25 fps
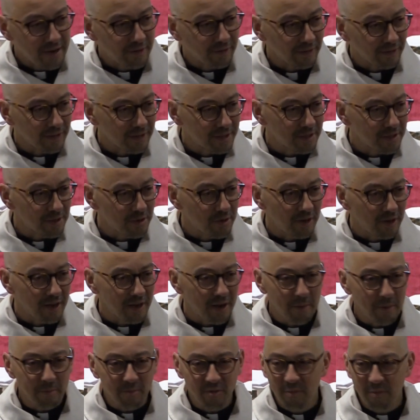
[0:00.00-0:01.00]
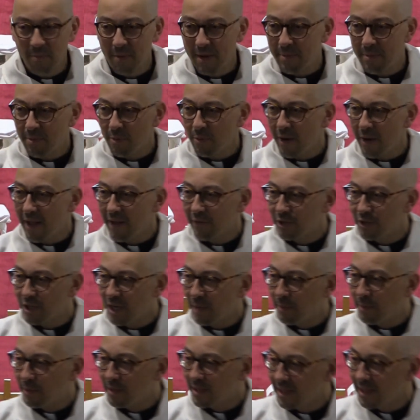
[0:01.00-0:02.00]
out, and there's a goodly number of people. We have
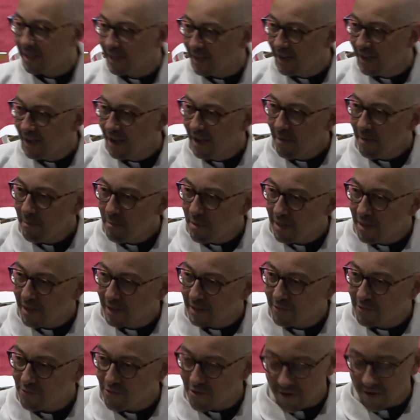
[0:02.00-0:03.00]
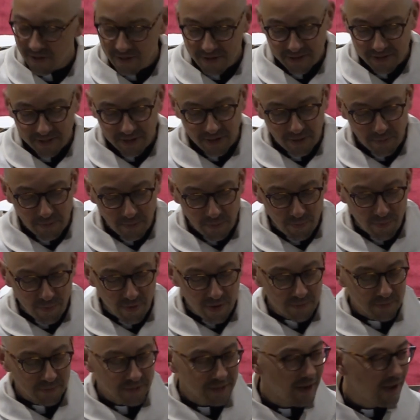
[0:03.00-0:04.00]
shepherds here, but that's for another sermon,
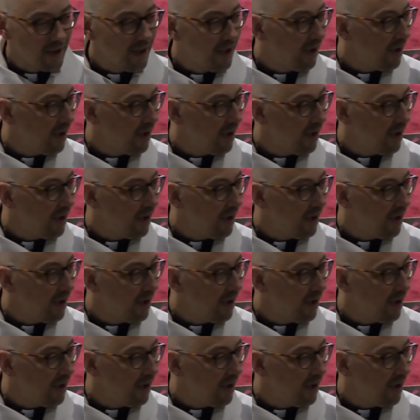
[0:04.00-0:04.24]
perhaps.